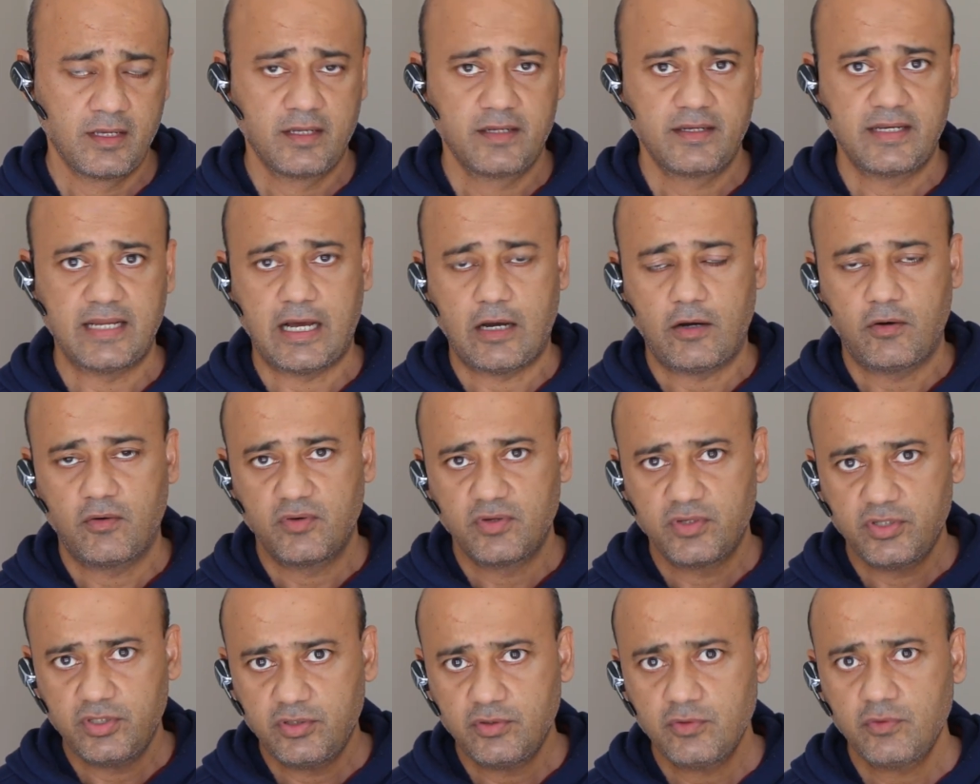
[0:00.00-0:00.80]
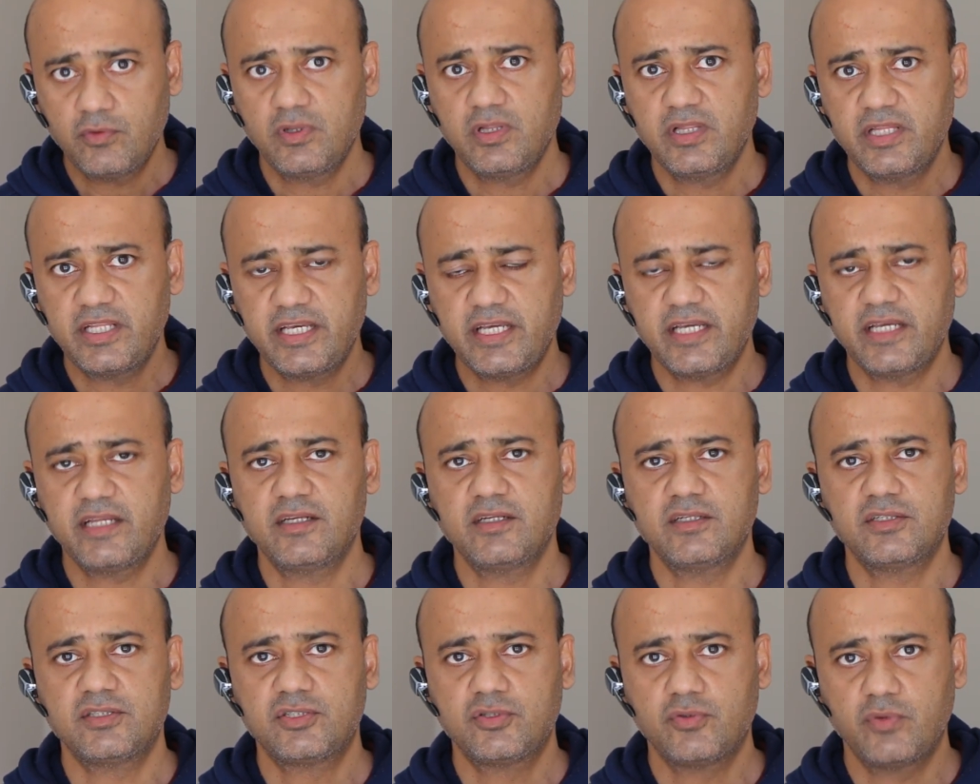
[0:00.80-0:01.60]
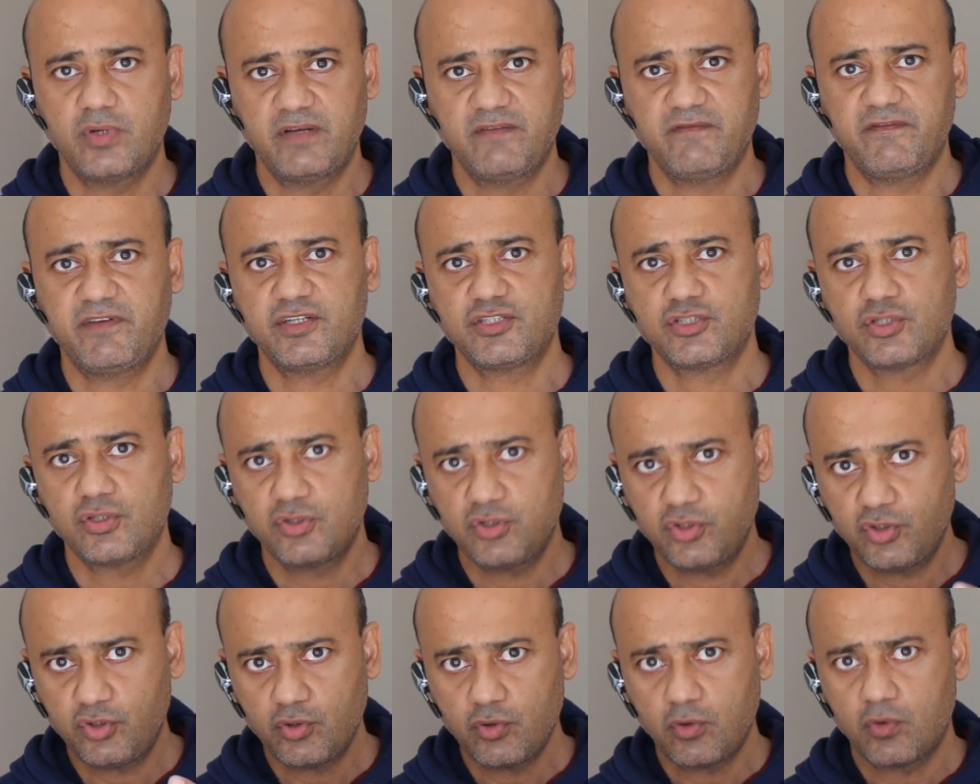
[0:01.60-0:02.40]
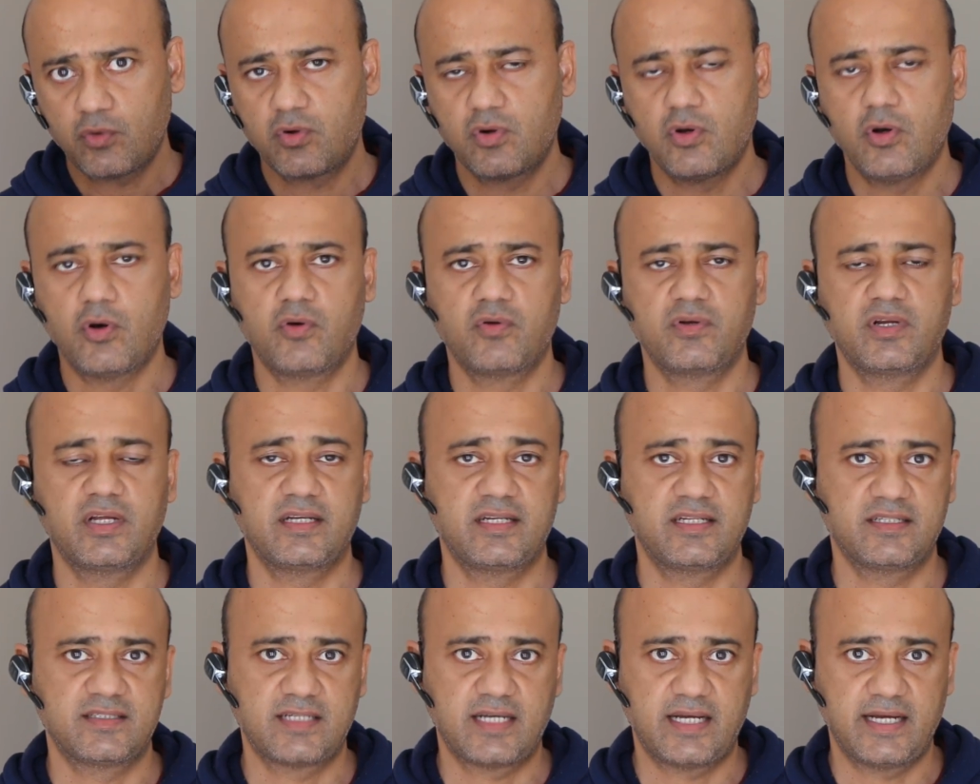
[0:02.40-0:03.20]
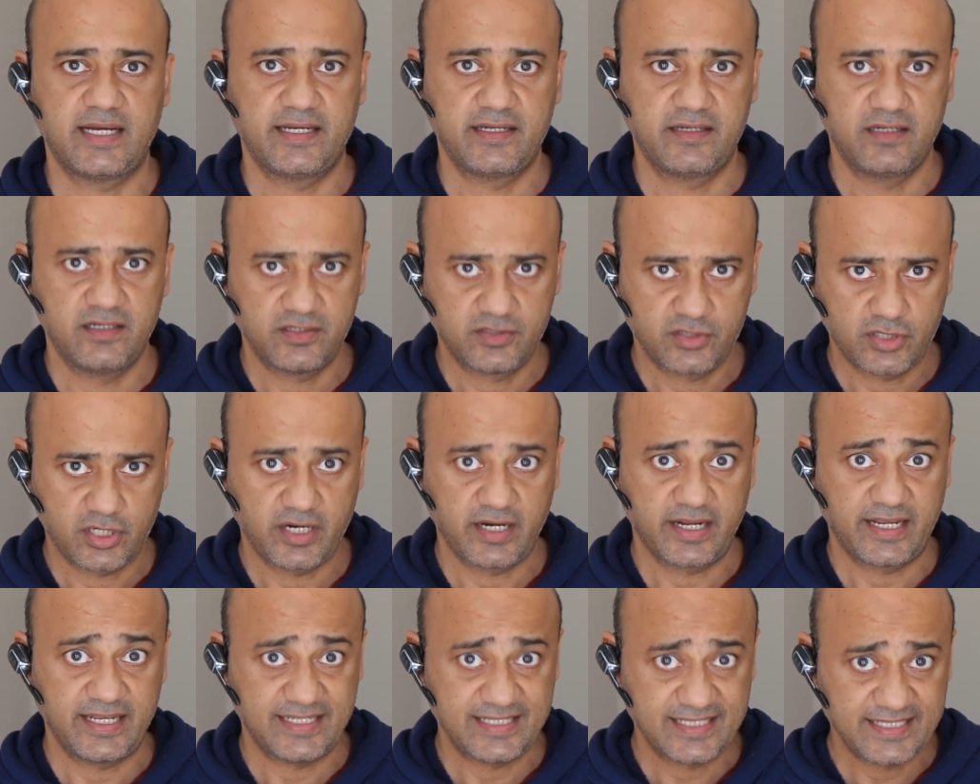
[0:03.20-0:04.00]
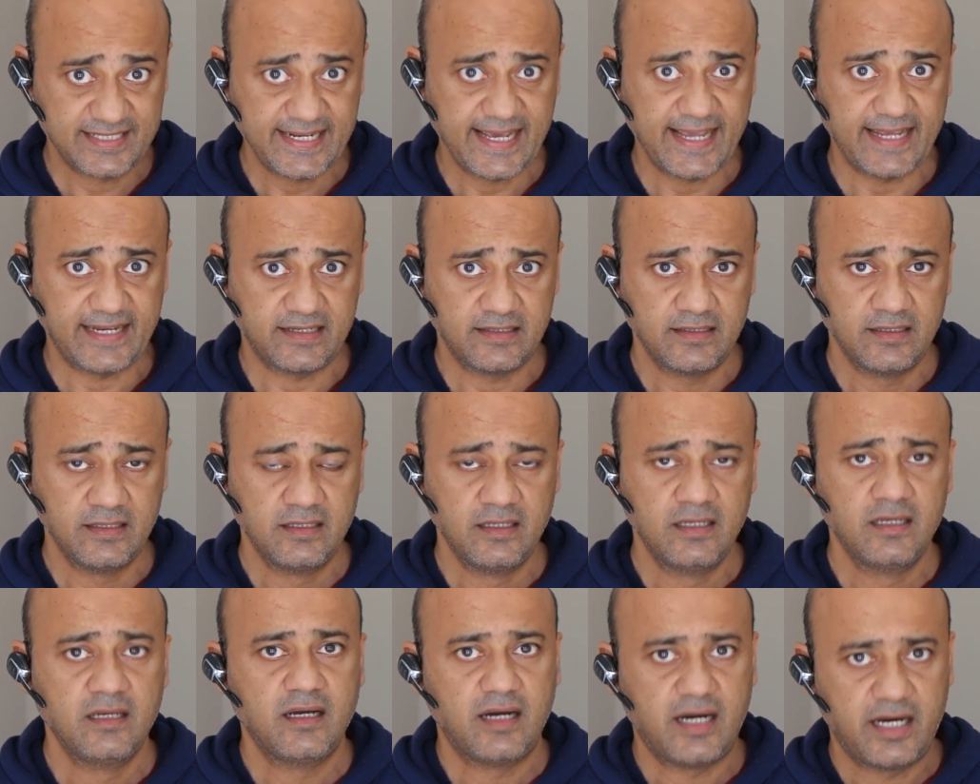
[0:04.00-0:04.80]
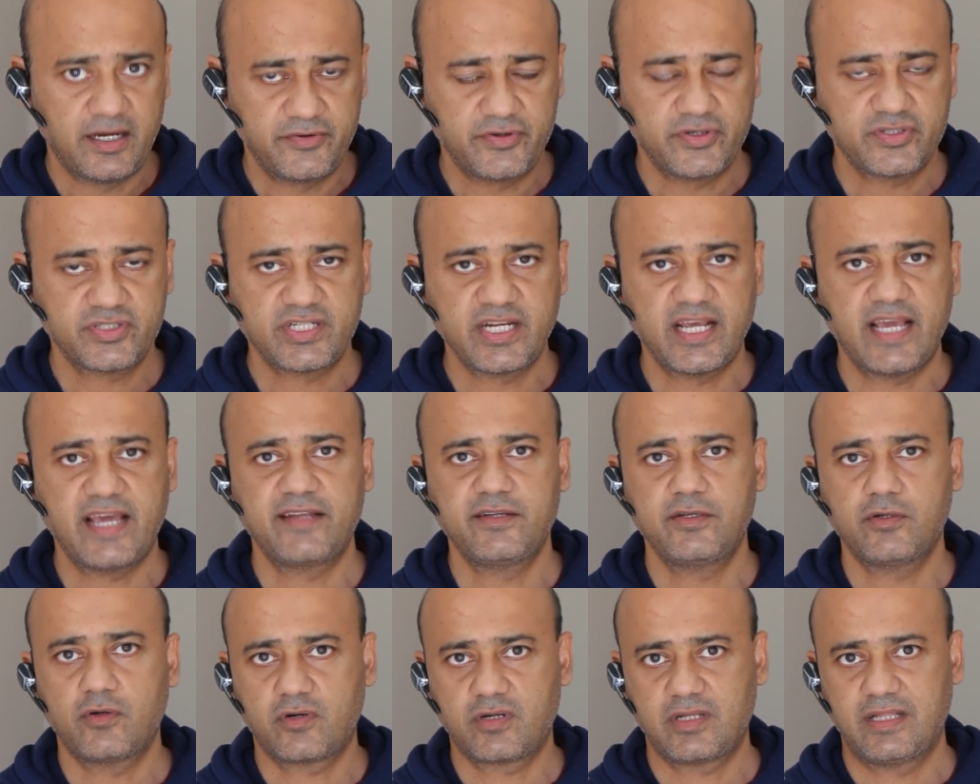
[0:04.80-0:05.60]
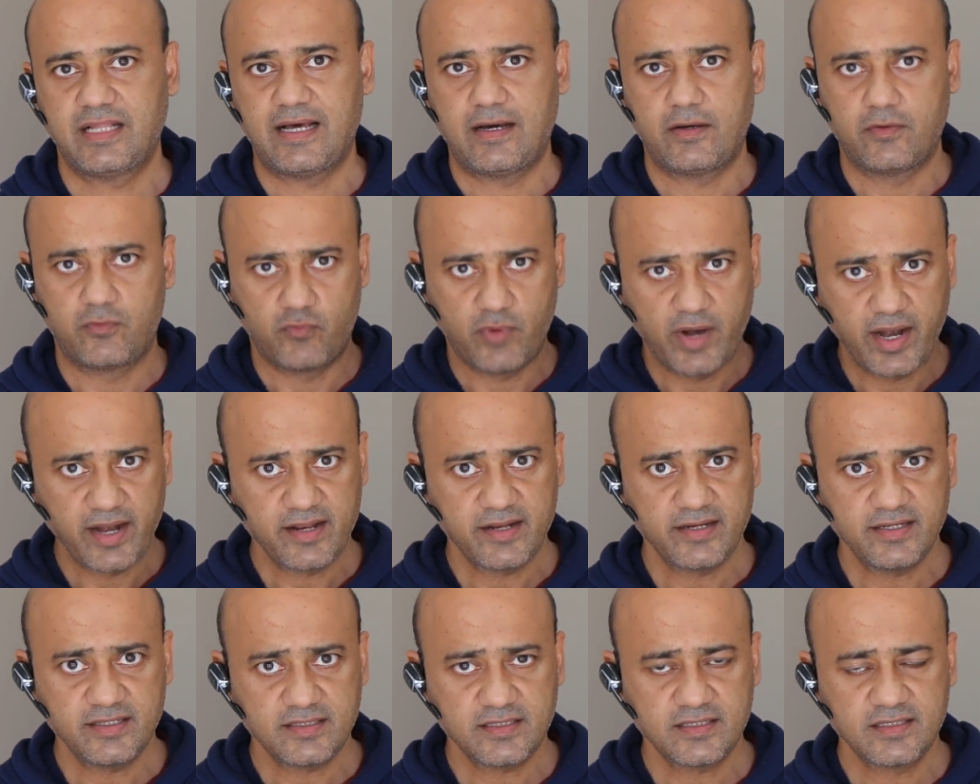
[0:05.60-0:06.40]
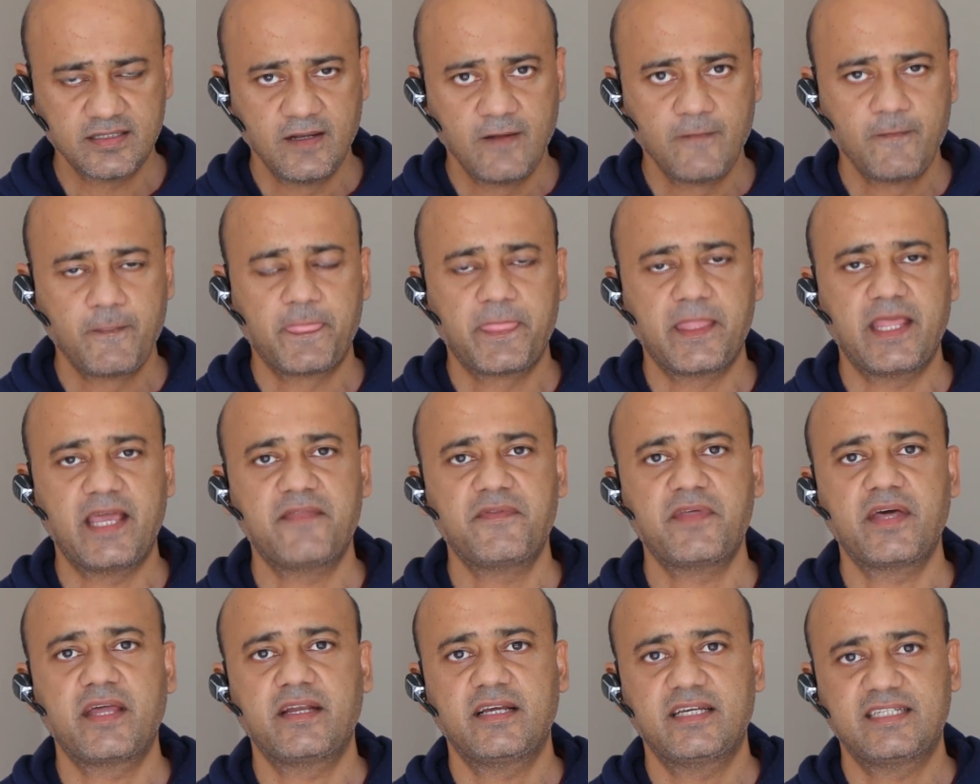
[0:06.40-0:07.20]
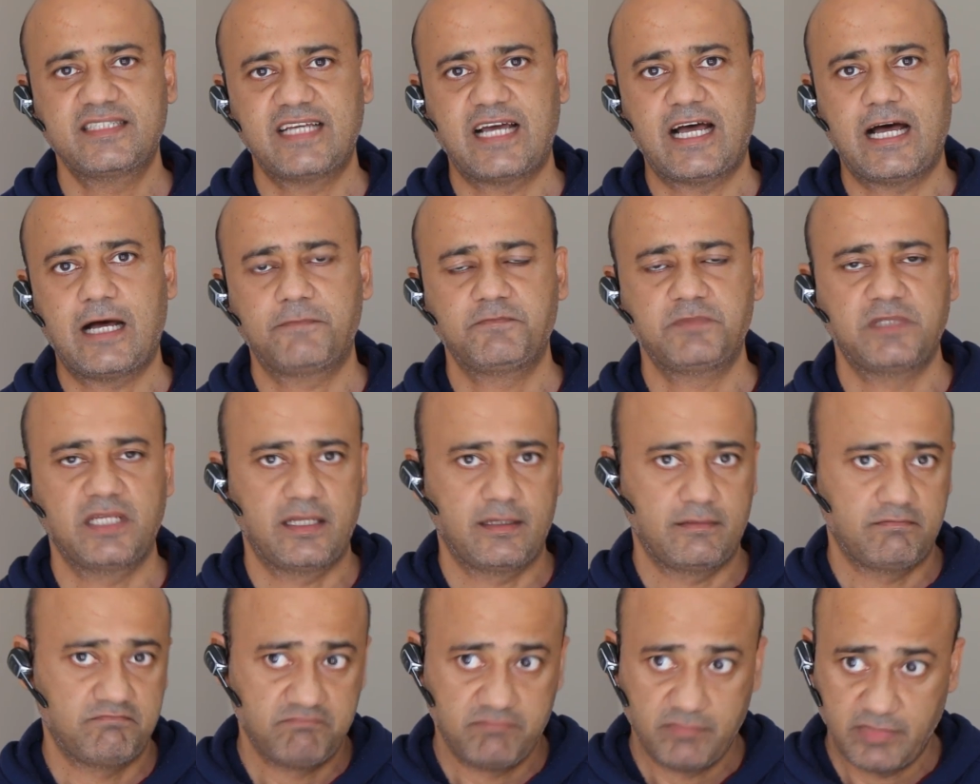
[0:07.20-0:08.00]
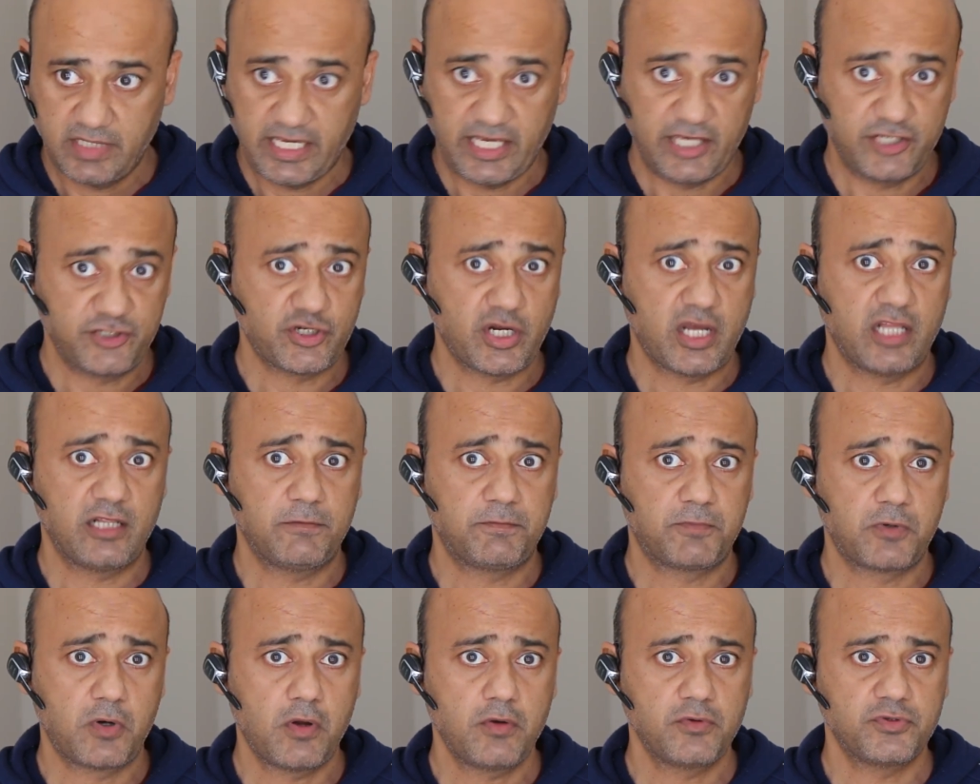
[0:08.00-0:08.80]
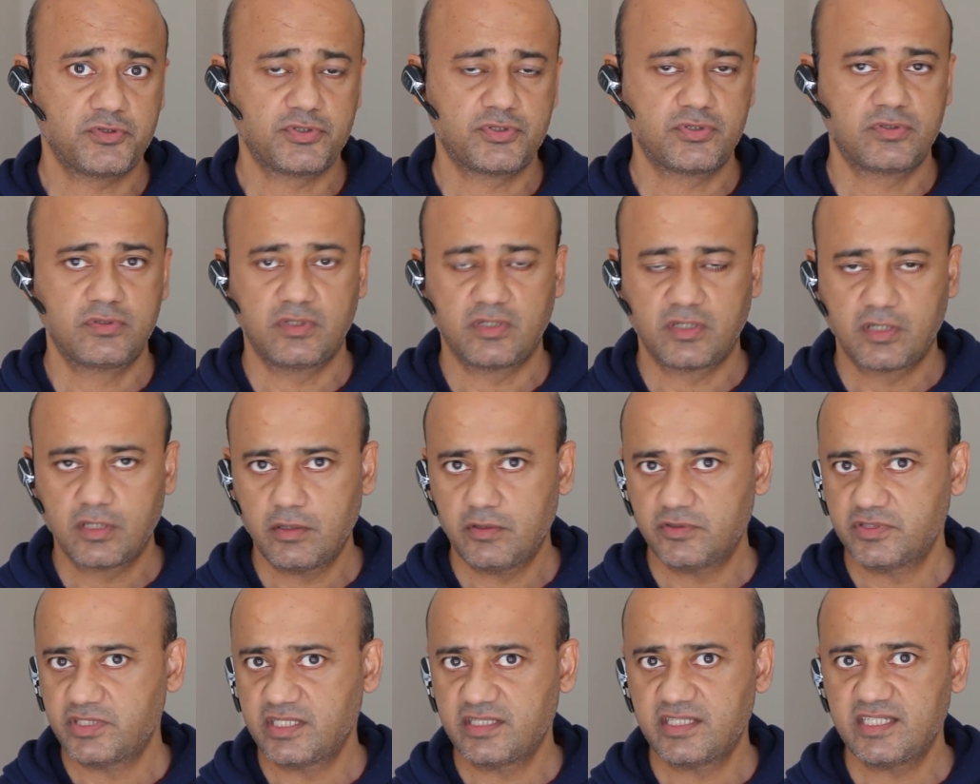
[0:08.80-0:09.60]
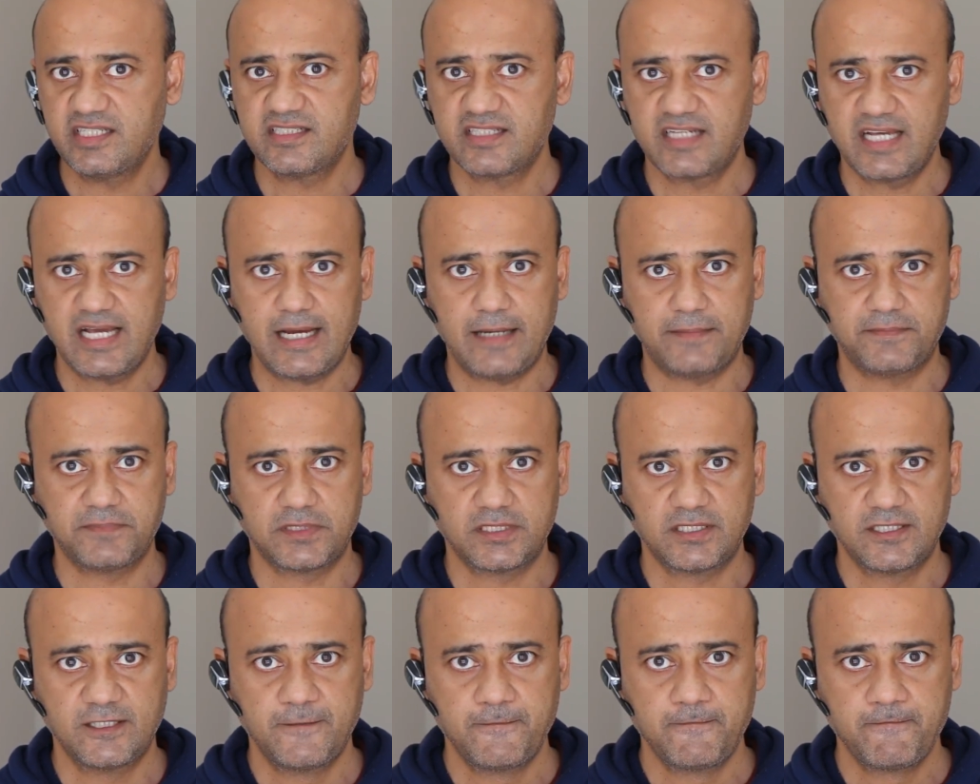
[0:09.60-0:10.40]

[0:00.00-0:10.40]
Now, you'll need to envision your own desired target state, understand your cloud readiness, and then adopt an agile approach in closing these gaps.